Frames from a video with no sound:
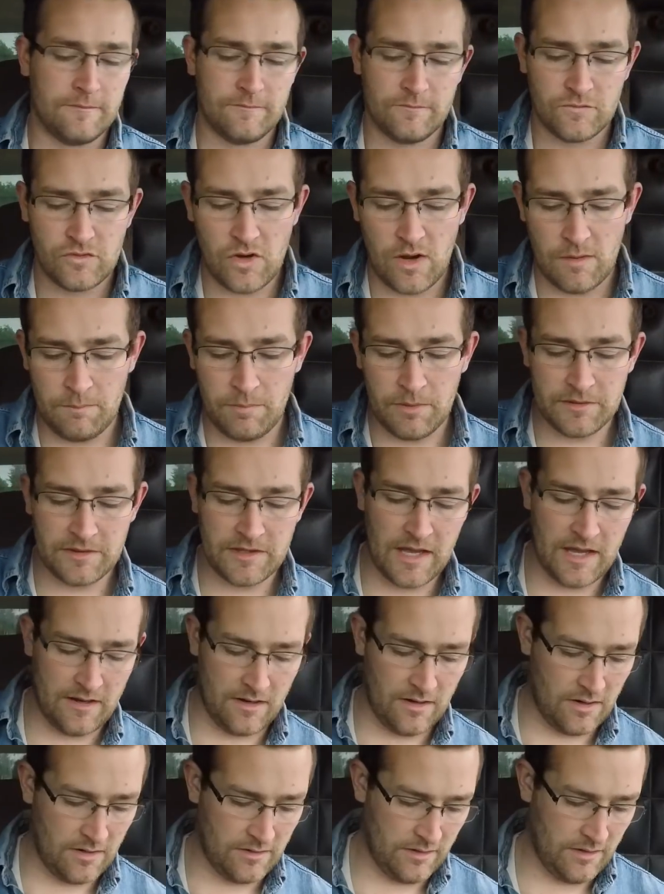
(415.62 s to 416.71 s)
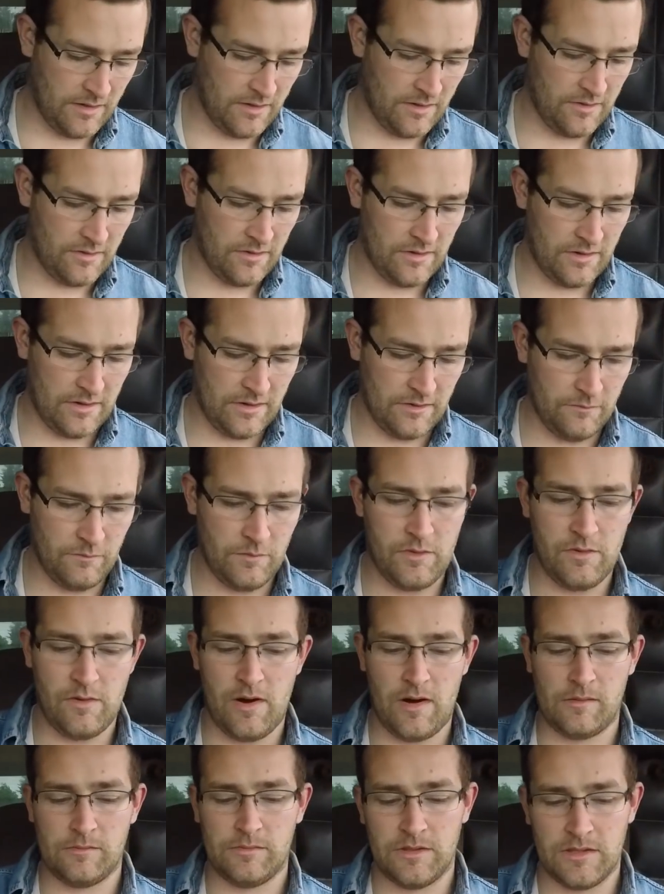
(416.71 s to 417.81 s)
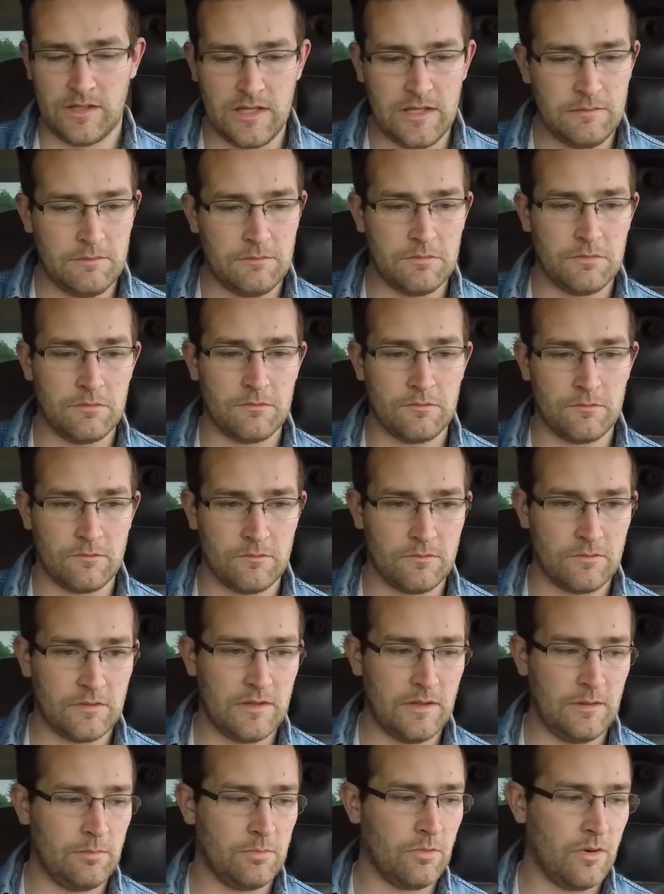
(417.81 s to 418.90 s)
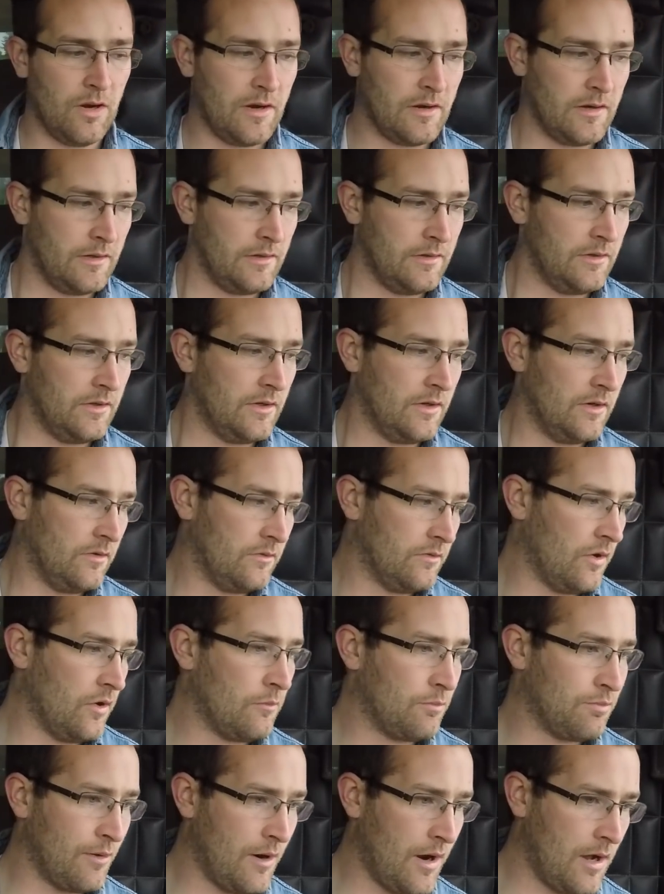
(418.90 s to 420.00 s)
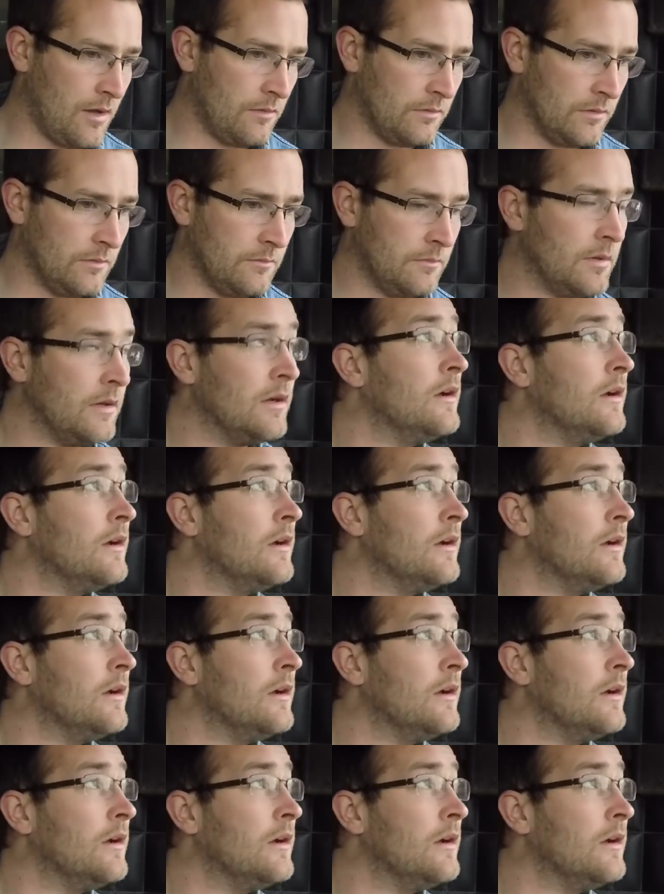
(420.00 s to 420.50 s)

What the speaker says: So I put that on there, and we were able to keep running, you know, no problem.